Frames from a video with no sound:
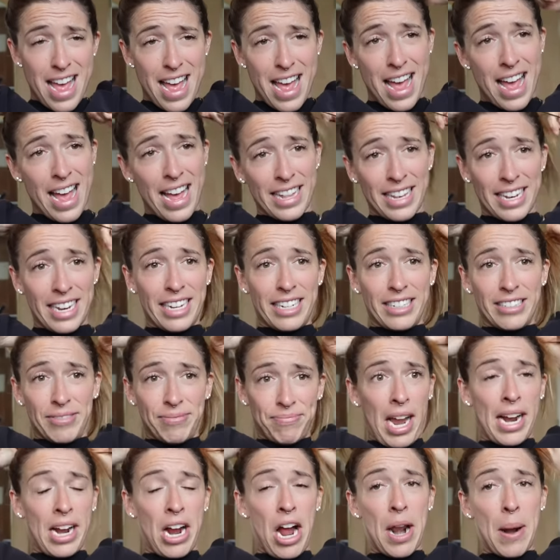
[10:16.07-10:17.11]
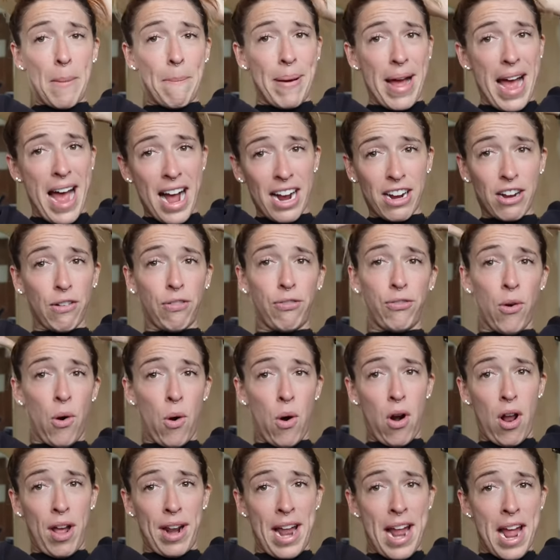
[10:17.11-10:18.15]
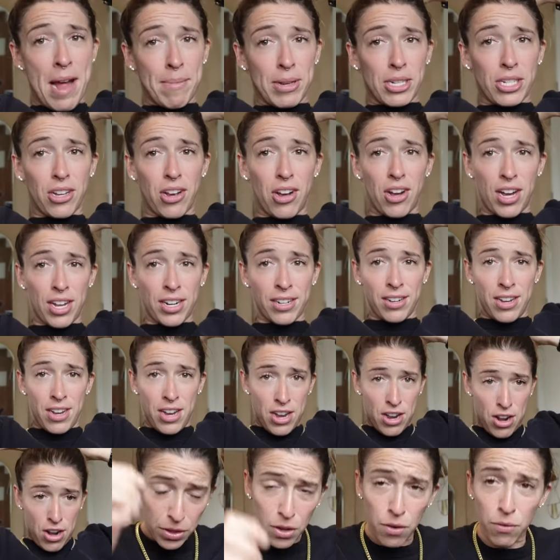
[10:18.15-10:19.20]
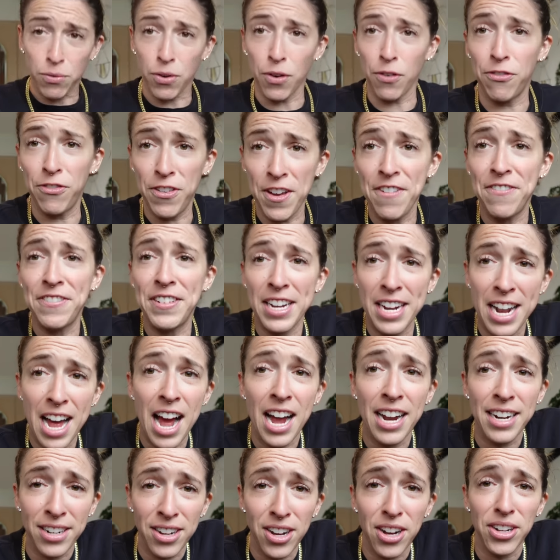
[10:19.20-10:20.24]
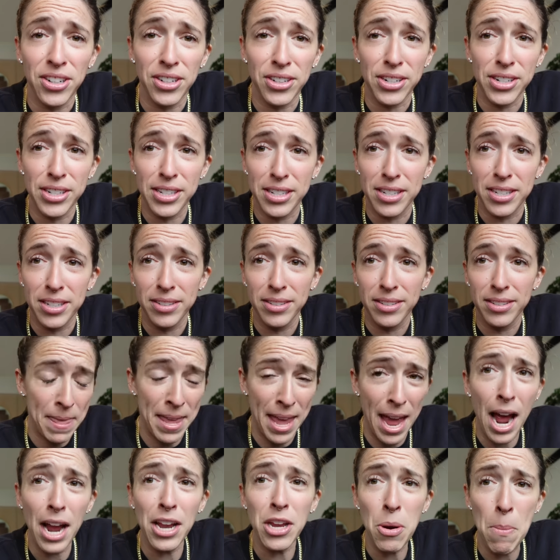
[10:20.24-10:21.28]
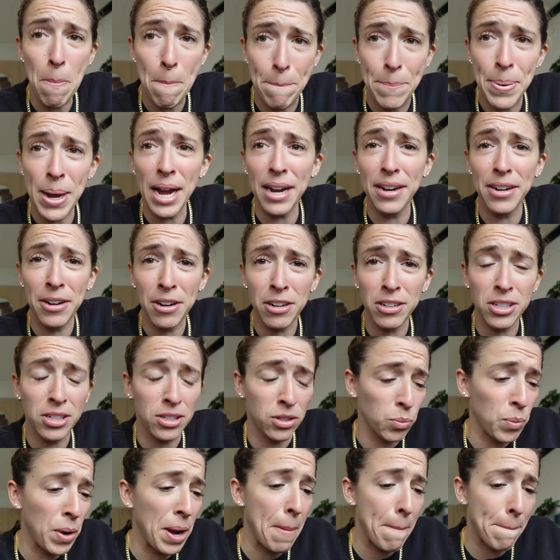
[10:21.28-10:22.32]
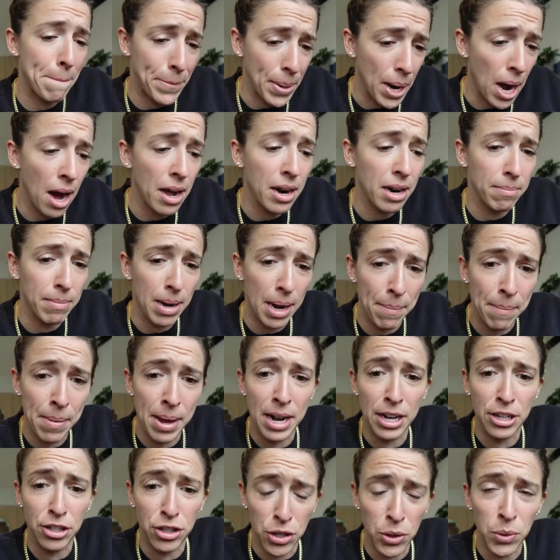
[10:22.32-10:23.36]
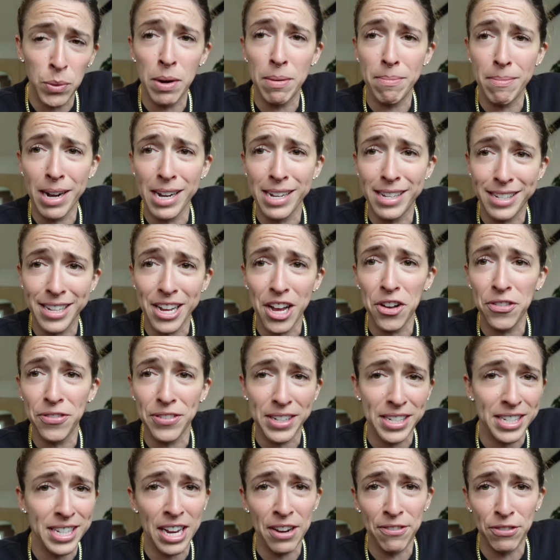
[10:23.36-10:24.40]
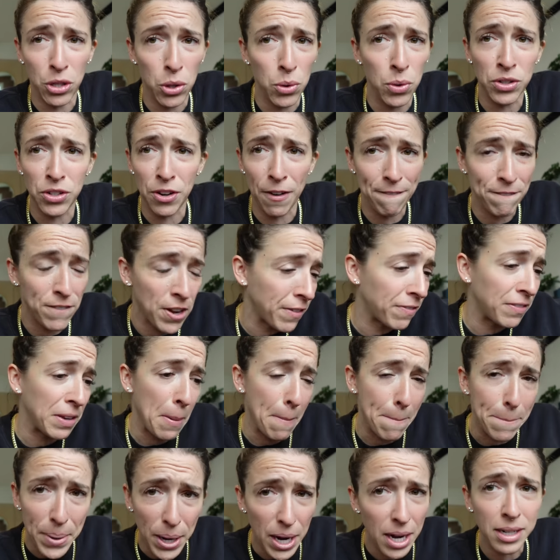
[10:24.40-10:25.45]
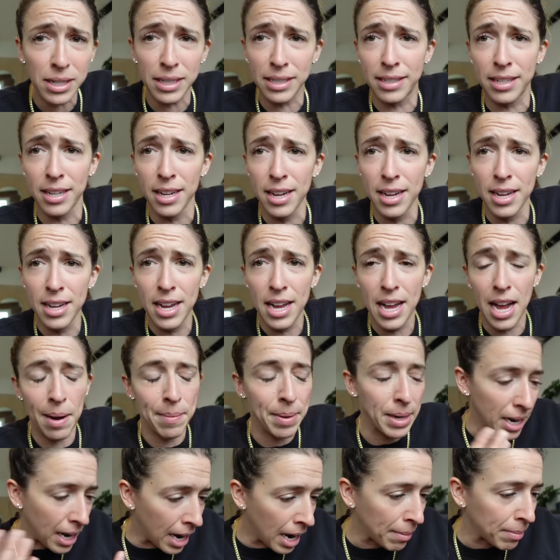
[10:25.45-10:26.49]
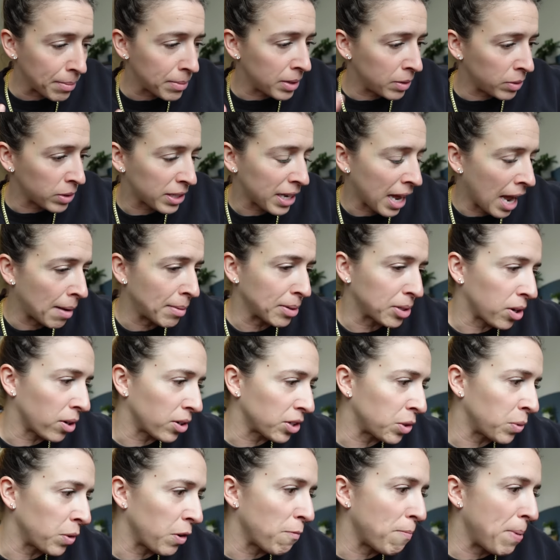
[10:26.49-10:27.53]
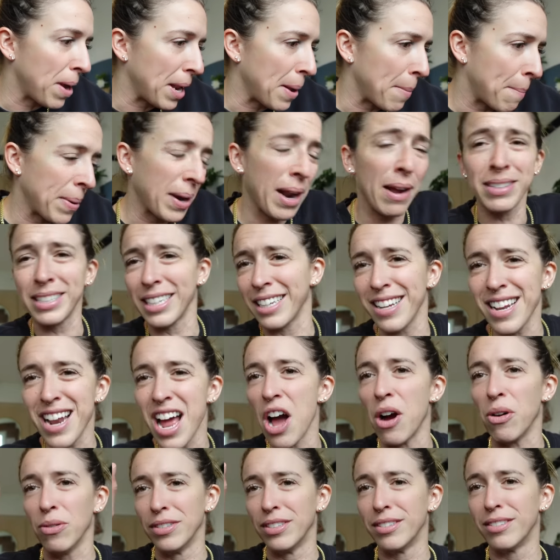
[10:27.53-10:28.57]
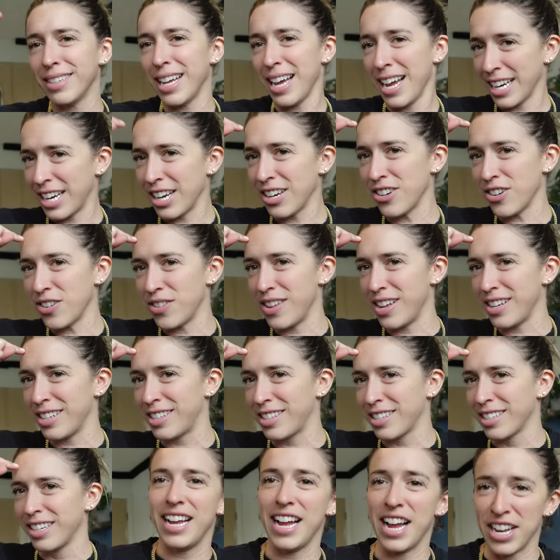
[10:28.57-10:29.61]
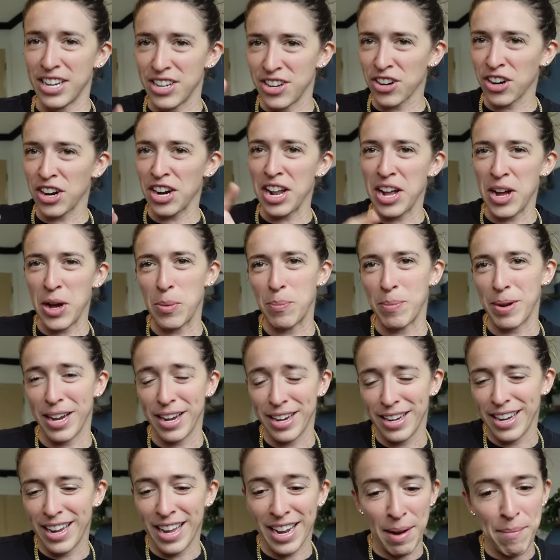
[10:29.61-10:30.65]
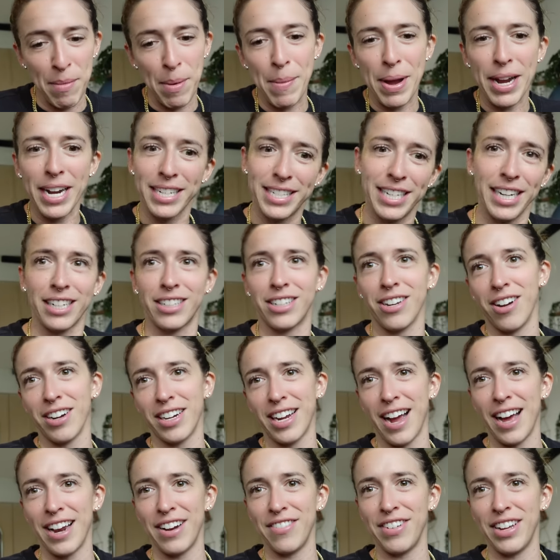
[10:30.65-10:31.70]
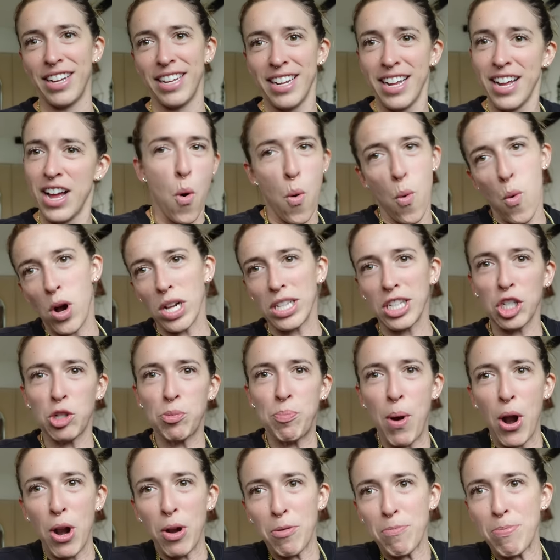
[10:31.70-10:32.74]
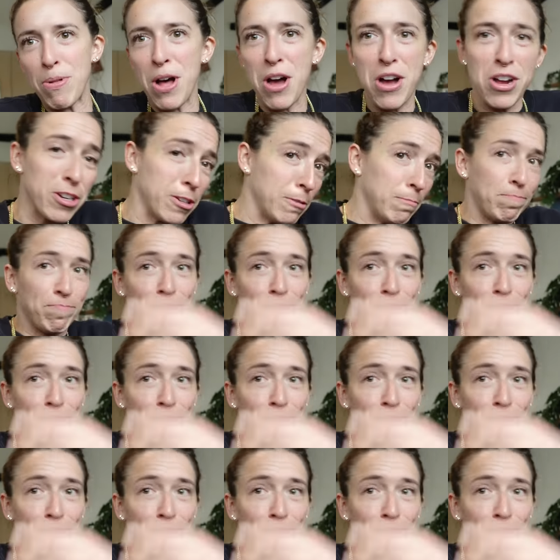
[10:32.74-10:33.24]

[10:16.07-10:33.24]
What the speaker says: And I got a pack of four on Amazon for $59. Yeah, you bet your sweet bottom I'm gonna do it myself and save $250. I mean, it was Abby's car, she would have paid it. But I was like, nah, I can do this, and you're gonna help me, and I'm gonna make a TikTok out of it. What's a spark plug?